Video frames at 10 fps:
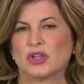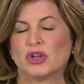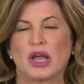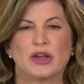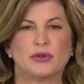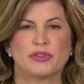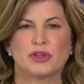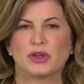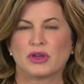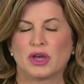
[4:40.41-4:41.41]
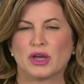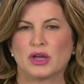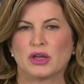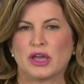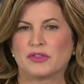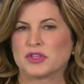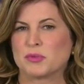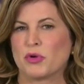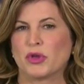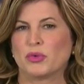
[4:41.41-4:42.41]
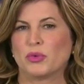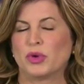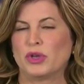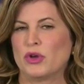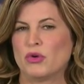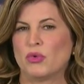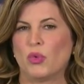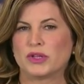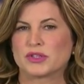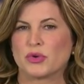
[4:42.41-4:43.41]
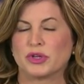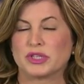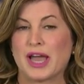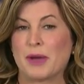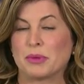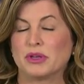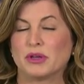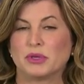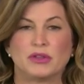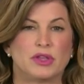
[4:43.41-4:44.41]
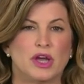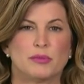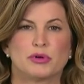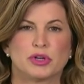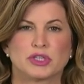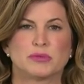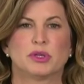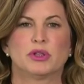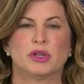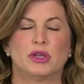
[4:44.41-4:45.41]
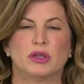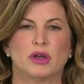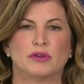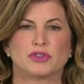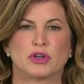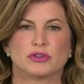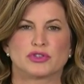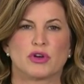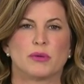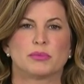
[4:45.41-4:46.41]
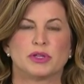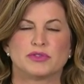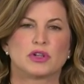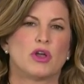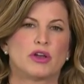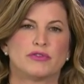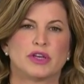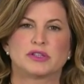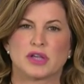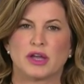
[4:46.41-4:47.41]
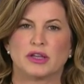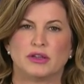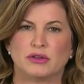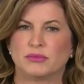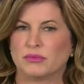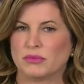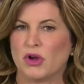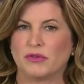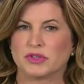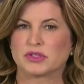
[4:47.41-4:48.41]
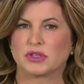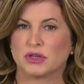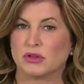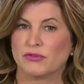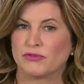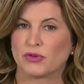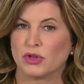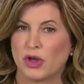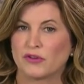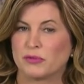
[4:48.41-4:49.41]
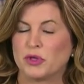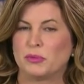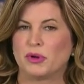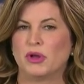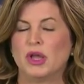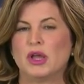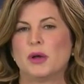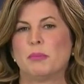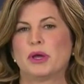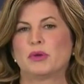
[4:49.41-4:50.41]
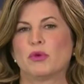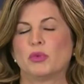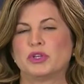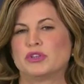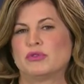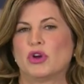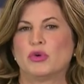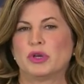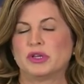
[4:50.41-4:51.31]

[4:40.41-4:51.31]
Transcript: Look, I don't think uh, at this point we know what's going to happen. I mean, the unpredictability of Donald Trump leaves a lot of anxiety, obviously, a, for a lot of people. But what we do know